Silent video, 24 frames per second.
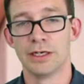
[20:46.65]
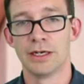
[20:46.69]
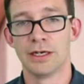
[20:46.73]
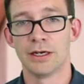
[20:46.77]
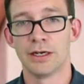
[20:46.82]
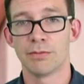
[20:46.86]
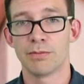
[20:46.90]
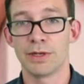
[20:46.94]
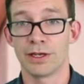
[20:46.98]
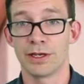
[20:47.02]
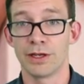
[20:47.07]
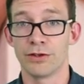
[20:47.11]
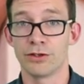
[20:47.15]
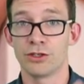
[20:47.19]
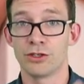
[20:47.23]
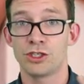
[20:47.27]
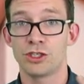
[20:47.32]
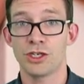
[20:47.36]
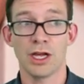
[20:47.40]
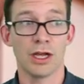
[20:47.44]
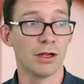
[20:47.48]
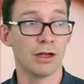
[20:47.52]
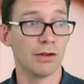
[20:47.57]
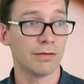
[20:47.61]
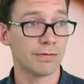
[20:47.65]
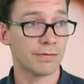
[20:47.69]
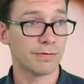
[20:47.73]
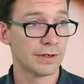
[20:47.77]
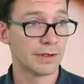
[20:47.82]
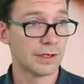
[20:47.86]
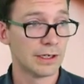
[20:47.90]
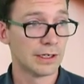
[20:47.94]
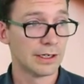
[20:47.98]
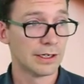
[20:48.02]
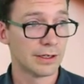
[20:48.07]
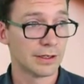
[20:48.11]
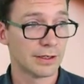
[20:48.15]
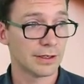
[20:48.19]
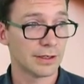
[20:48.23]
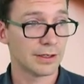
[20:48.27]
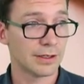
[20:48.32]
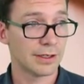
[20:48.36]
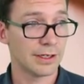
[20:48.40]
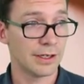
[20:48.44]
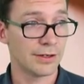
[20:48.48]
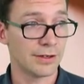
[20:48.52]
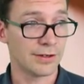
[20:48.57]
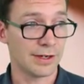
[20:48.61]
because shelf
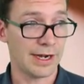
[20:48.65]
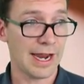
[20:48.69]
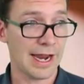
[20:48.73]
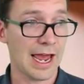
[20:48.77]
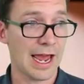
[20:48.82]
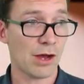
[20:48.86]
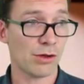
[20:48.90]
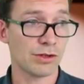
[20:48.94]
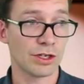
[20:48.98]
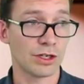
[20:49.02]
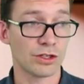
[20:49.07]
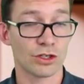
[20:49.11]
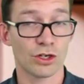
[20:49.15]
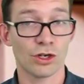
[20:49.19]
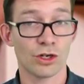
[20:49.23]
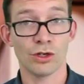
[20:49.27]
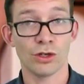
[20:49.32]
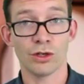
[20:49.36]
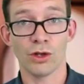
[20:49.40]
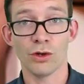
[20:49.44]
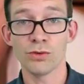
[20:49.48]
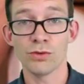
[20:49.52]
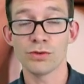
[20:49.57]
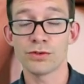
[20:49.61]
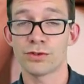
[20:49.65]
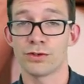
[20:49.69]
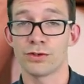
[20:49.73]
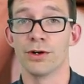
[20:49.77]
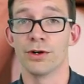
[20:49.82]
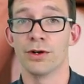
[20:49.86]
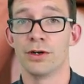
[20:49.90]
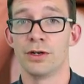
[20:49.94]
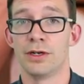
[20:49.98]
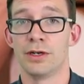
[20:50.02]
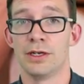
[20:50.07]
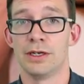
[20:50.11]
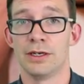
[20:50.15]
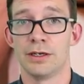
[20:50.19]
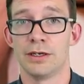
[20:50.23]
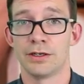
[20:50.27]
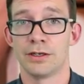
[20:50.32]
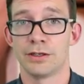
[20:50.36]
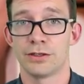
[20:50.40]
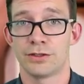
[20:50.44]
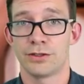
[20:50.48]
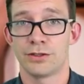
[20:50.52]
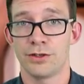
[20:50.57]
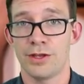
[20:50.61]
is a noun that's closer
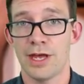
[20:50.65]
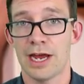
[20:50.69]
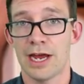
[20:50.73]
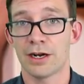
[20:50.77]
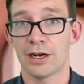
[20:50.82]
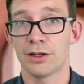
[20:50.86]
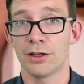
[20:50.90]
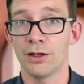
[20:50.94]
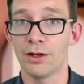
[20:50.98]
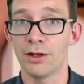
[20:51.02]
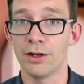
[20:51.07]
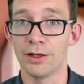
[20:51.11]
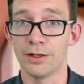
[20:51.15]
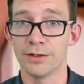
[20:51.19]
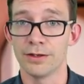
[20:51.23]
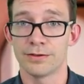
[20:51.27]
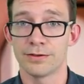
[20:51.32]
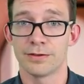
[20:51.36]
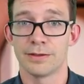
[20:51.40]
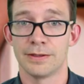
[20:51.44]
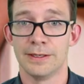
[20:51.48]
to that clause.